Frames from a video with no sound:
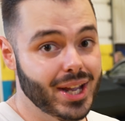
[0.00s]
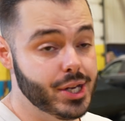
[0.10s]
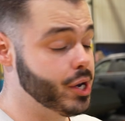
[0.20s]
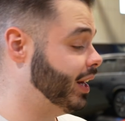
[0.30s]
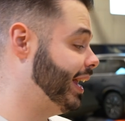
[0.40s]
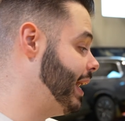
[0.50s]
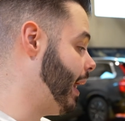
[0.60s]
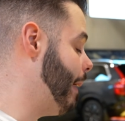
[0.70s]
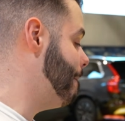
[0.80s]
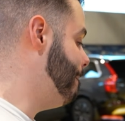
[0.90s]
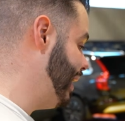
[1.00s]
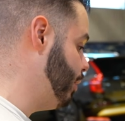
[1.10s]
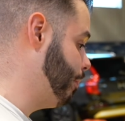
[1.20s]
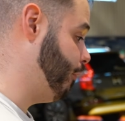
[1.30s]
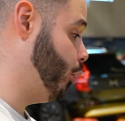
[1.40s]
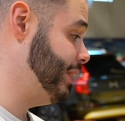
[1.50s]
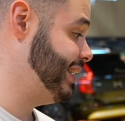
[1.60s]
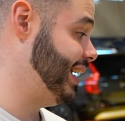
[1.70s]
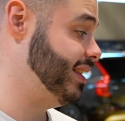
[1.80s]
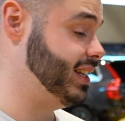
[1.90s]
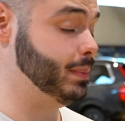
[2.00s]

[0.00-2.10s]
You're gonna get better performance out of this